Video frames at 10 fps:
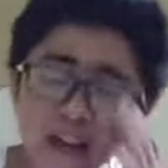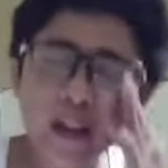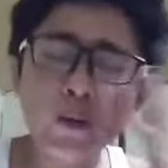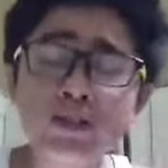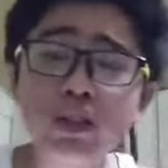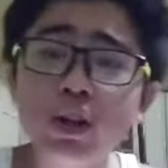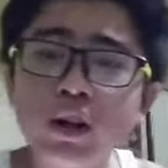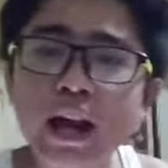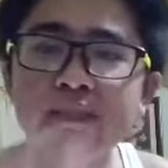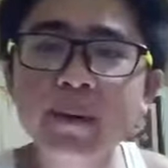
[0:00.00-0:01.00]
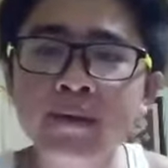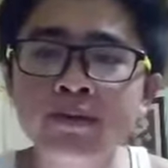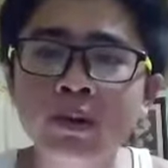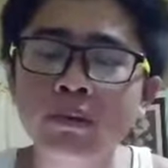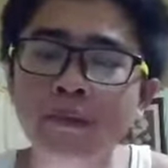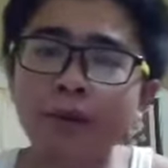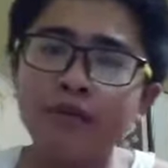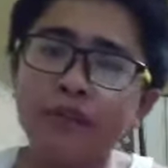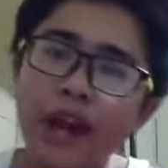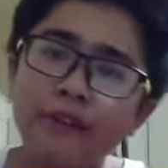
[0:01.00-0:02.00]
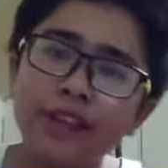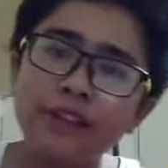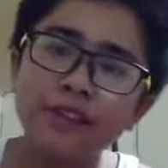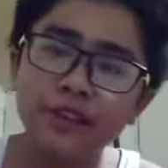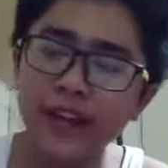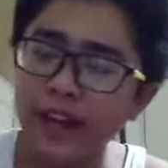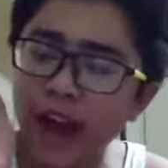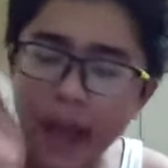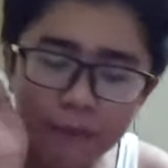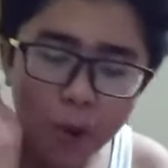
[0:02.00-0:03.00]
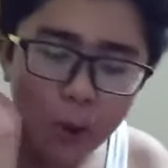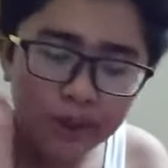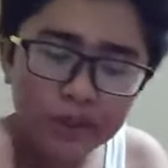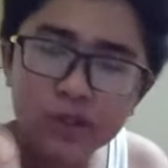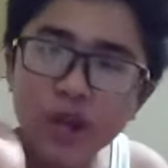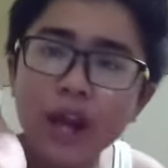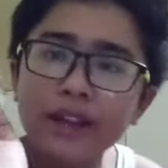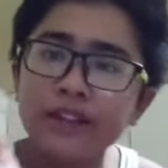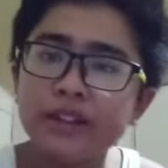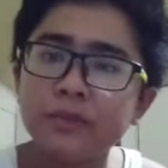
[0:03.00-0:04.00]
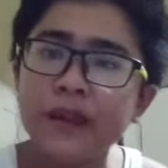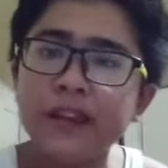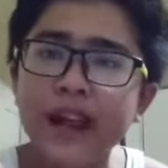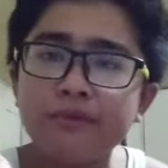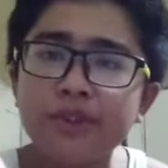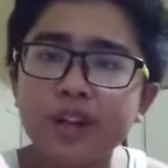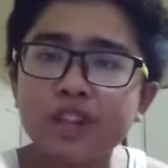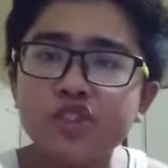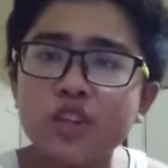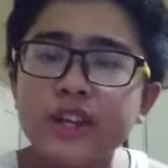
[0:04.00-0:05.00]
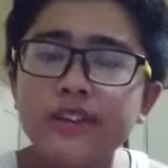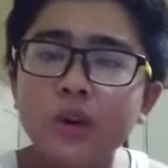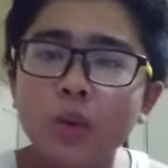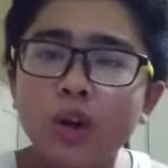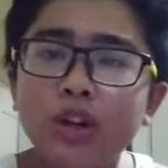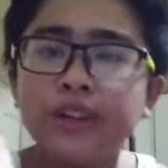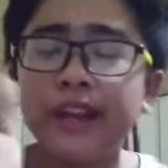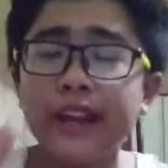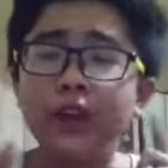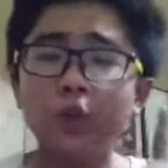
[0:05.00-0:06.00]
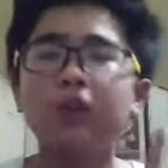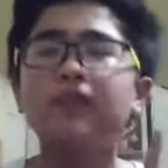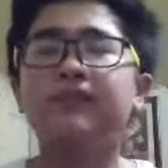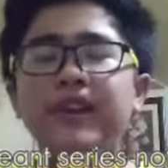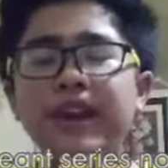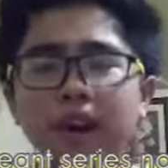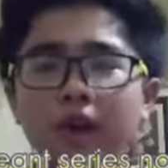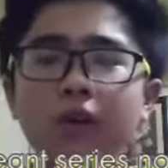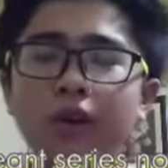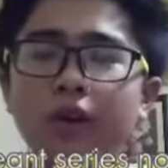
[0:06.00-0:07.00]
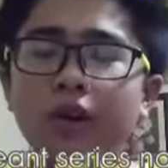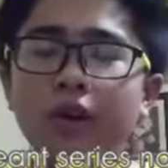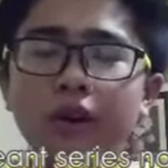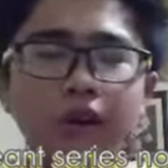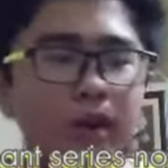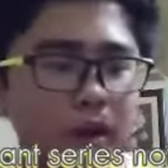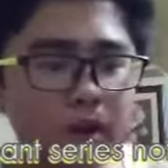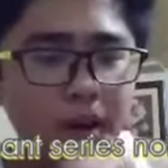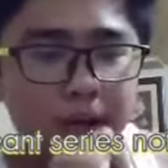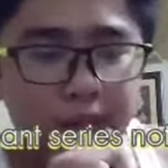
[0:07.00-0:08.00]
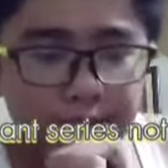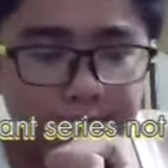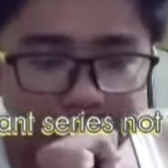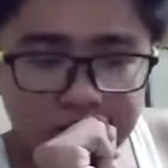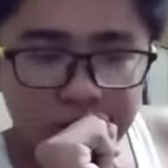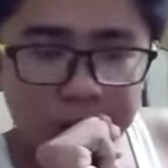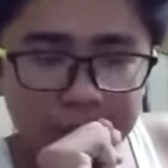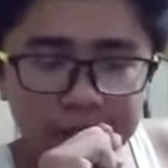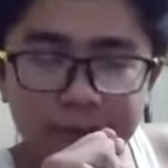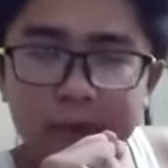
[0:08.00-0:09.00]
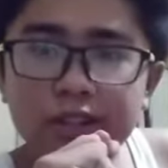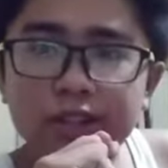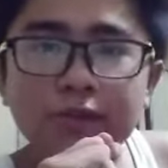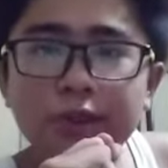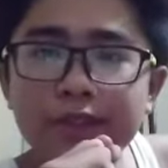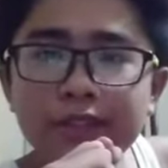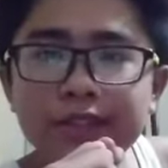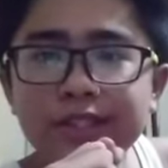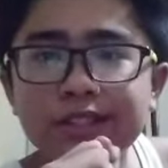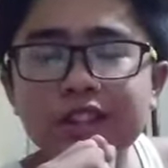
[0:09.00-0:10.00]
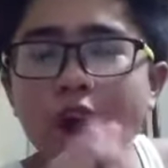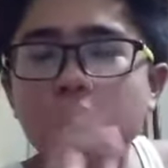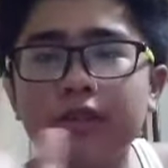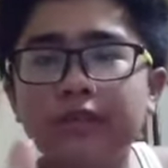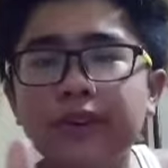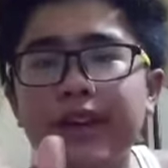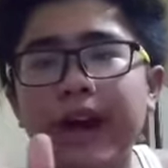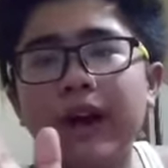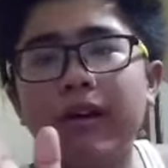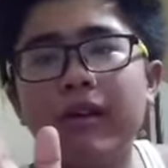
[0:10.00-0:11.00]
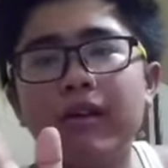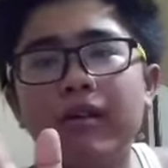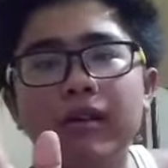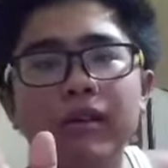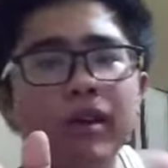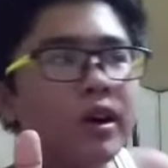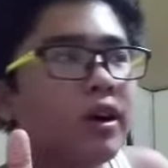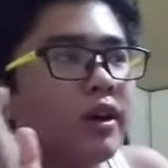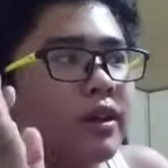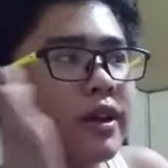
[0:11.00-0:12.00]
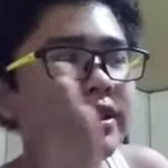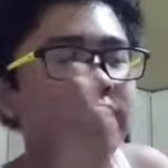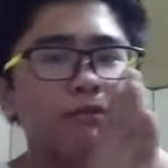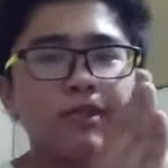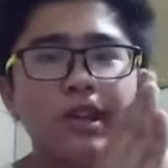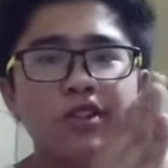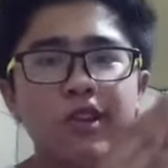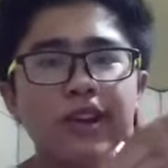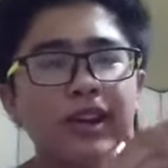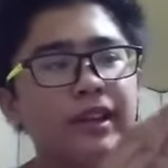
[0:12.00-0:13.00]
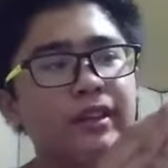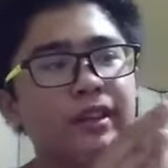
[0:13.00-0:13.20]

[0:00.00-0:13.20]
Hey, what's going on, guys? My name is Rovic from Rovercraft, and today I am going to try to explain every country in the world in one video. Yes, so my inspiration for this is geography now. Like, he's already like,